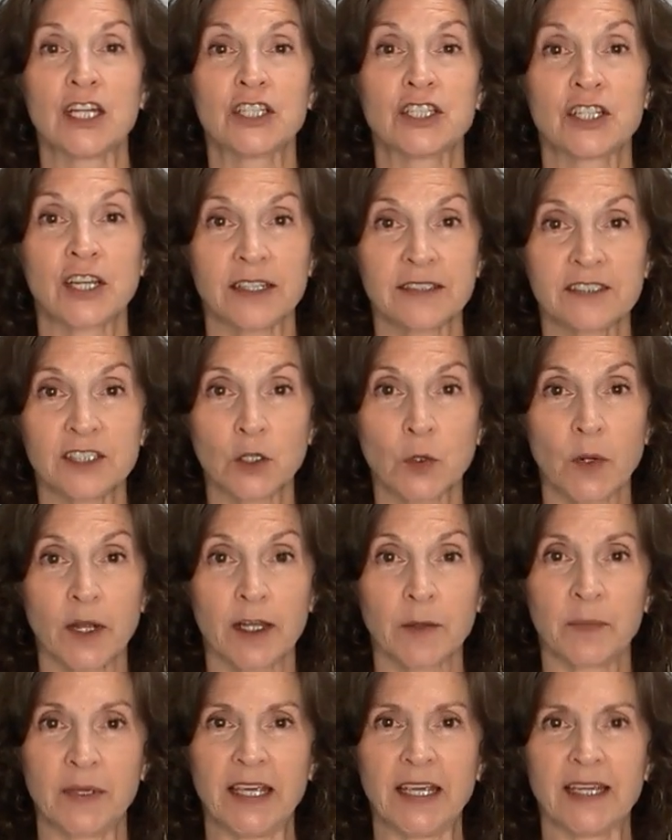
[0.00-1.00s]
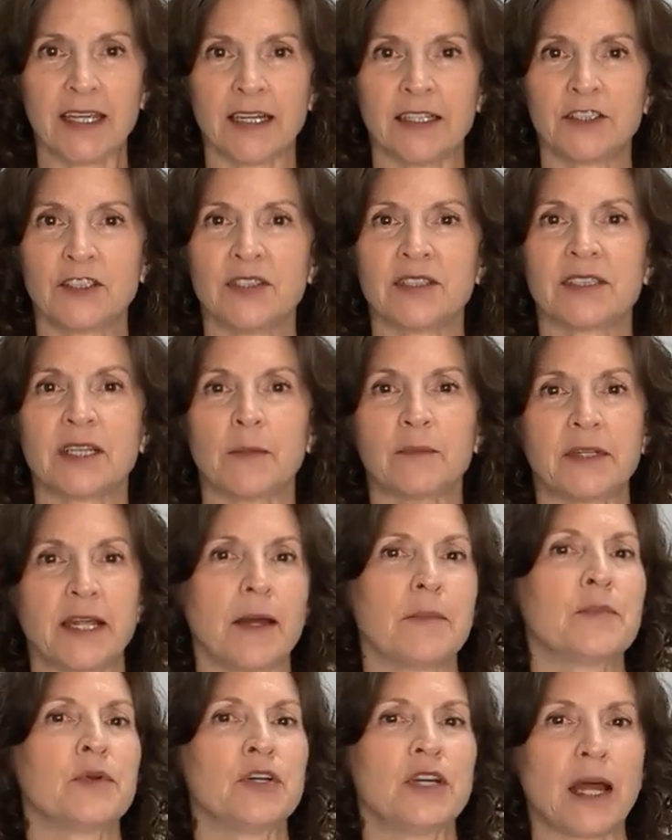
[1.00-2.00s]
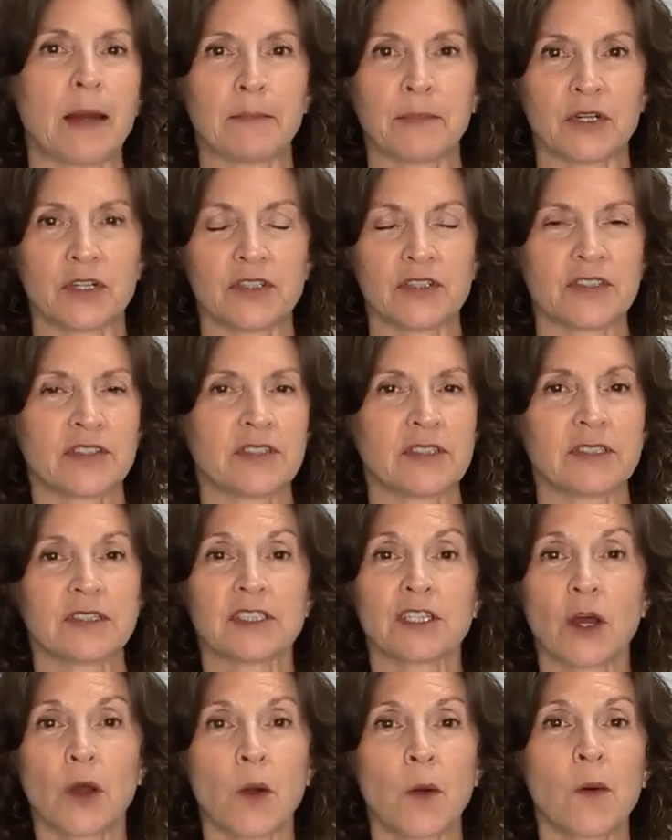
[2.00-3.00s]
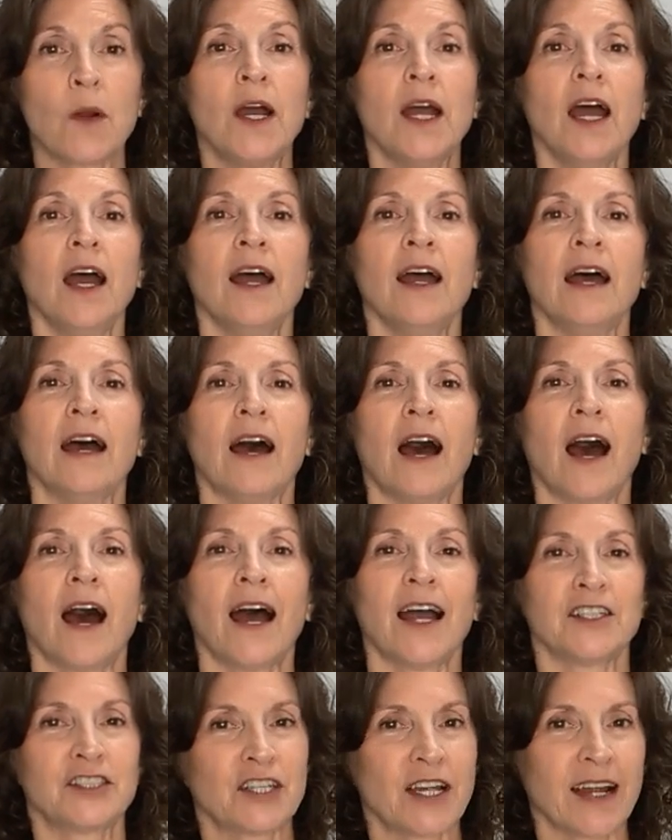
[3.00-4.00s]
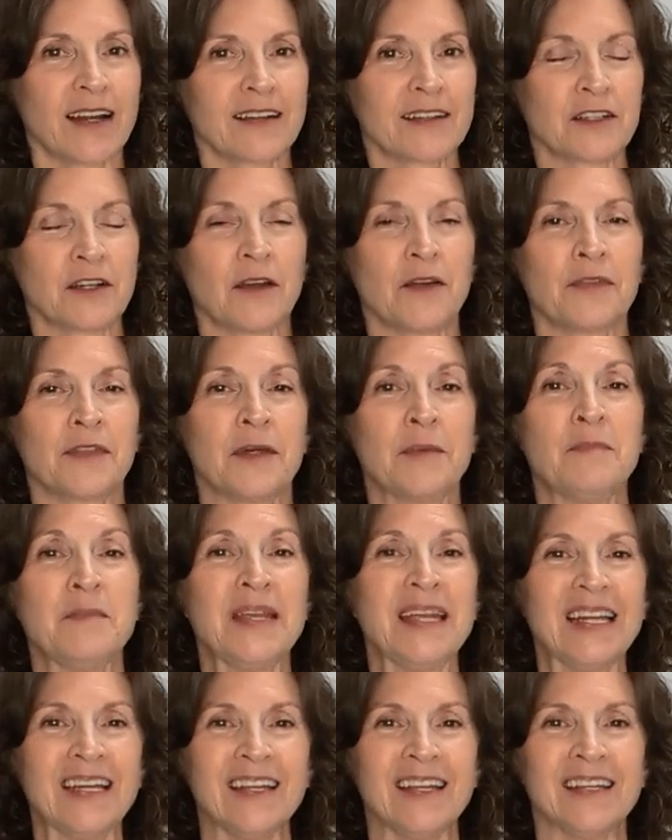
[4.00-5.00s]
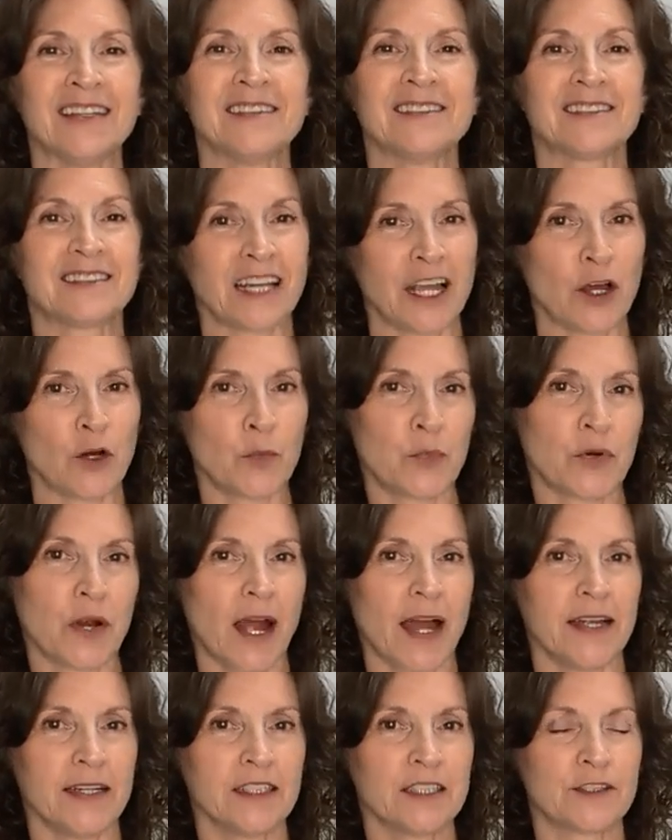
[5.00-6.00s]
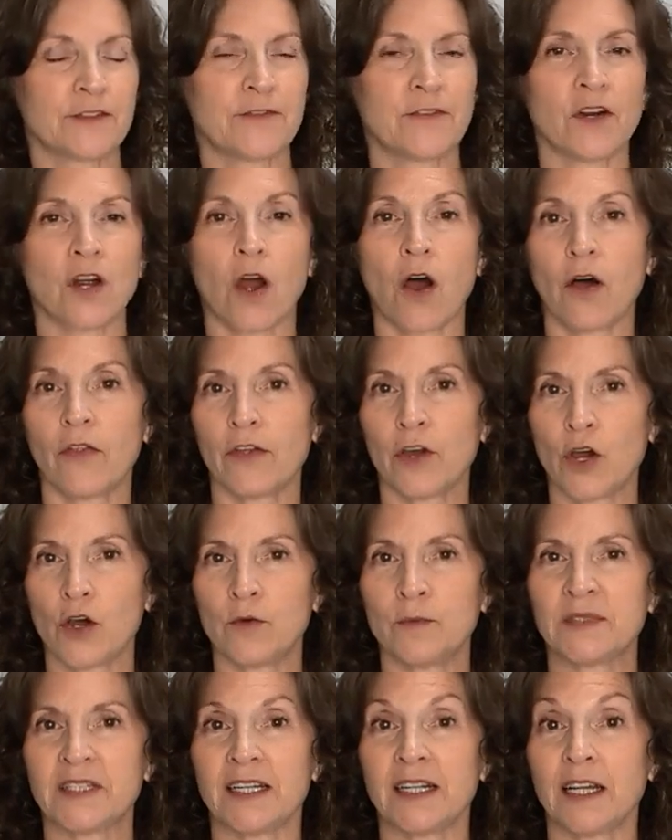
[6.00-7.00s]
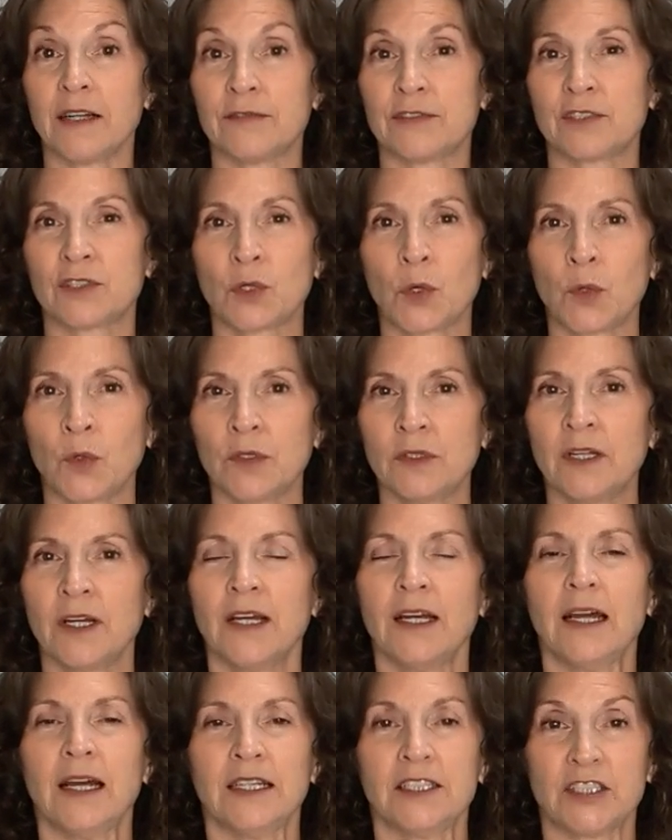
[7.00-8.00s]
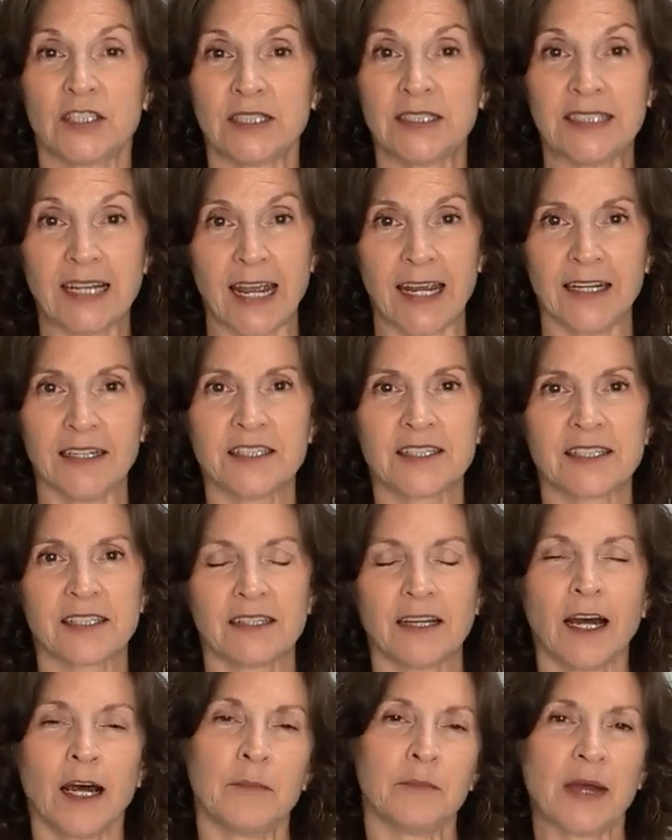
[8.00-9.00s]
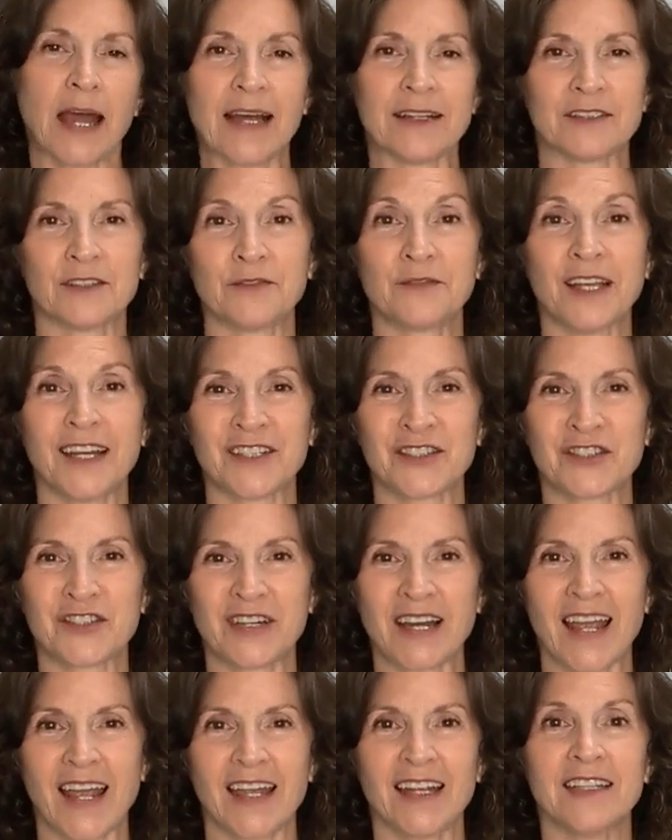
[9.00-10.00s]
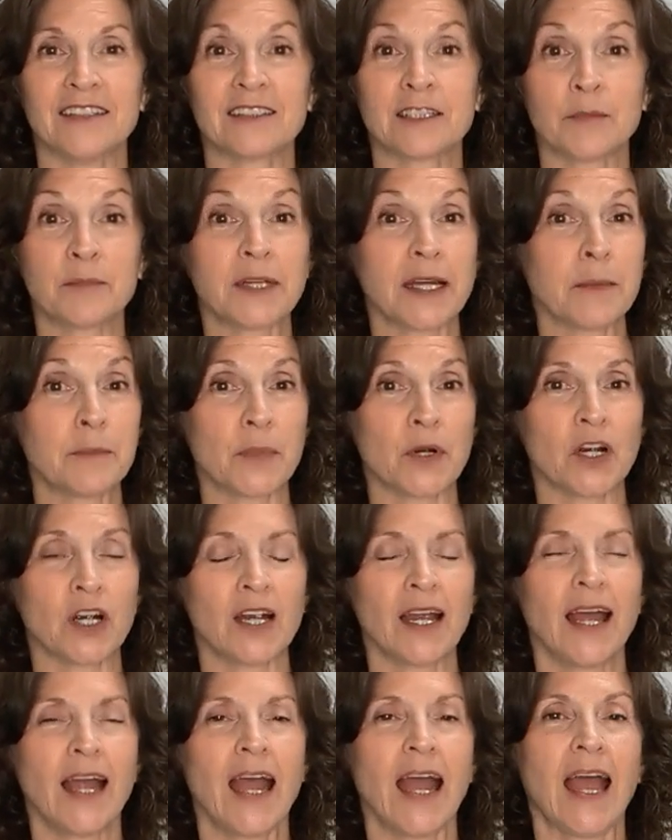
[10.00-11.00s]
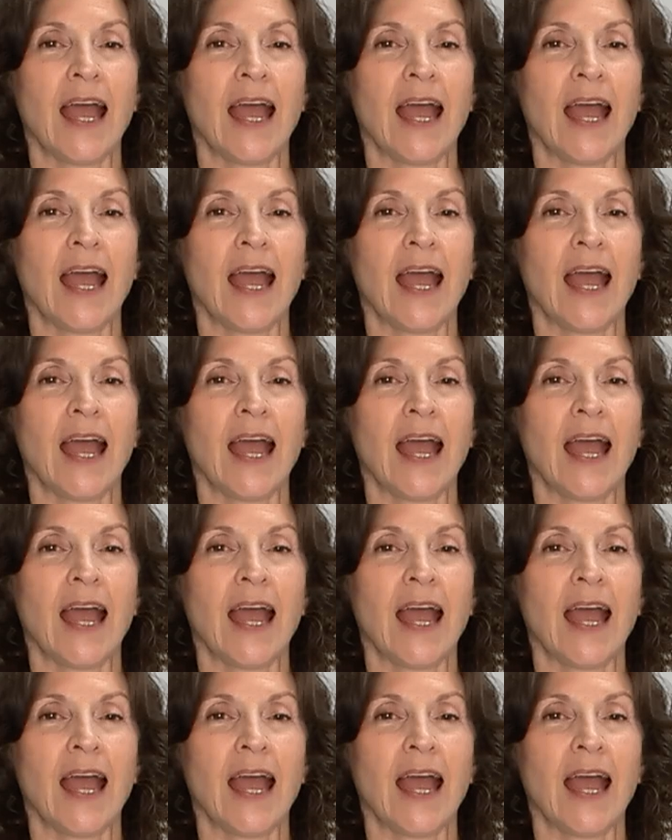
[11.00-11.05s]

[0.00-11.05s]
Just a quick peek into September numbers. So I checked the median sale price for all the homes that have sold to date as of yesterday in September.